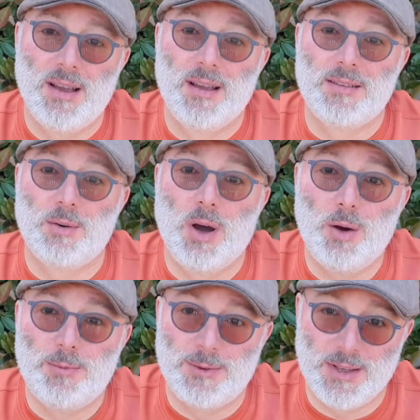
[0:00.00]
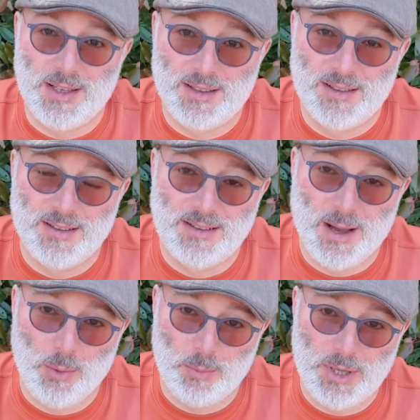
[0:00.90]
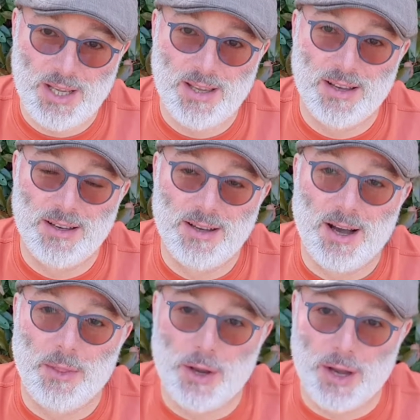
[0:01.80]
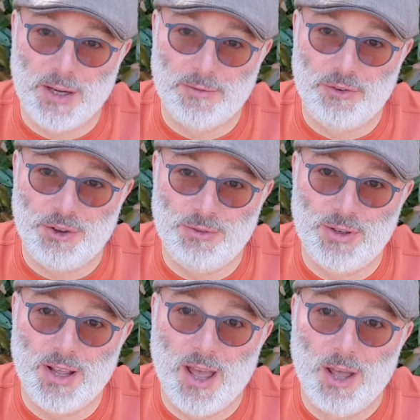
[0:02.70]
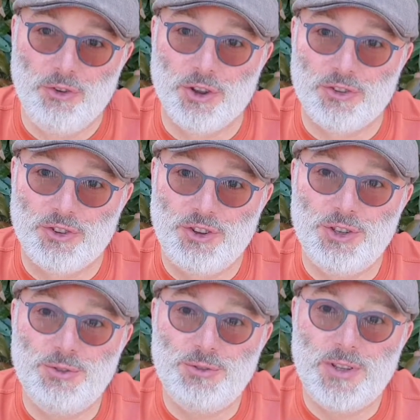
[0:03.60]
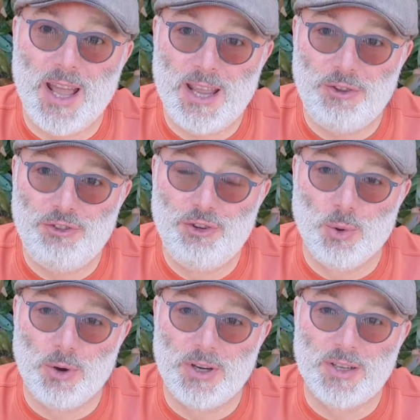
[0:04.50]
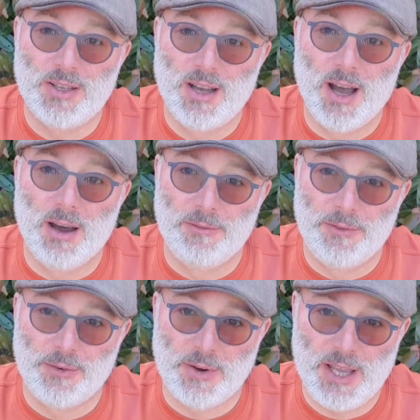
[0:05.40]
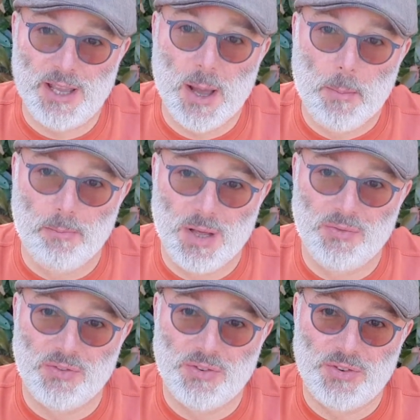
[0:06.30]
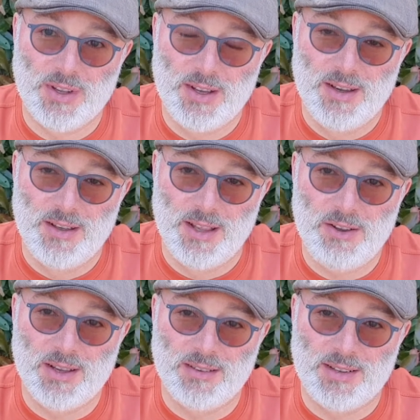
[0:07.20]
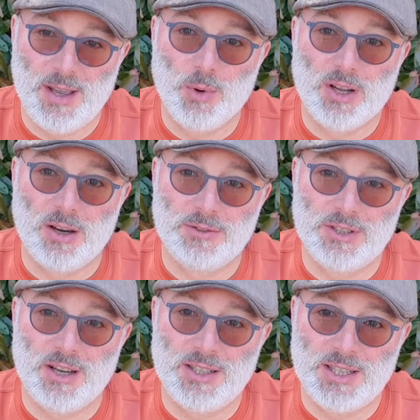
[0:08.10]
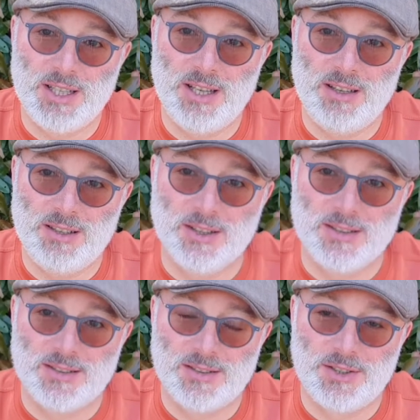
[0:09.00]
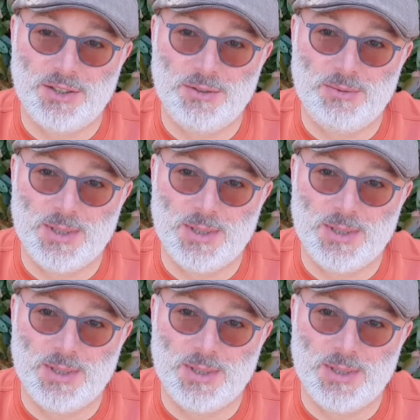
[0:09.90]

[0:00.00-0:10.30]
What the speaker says: So hopefully that will be on the 9th of June, just 2 days short of 3 months. There you can see what COVID-19 does to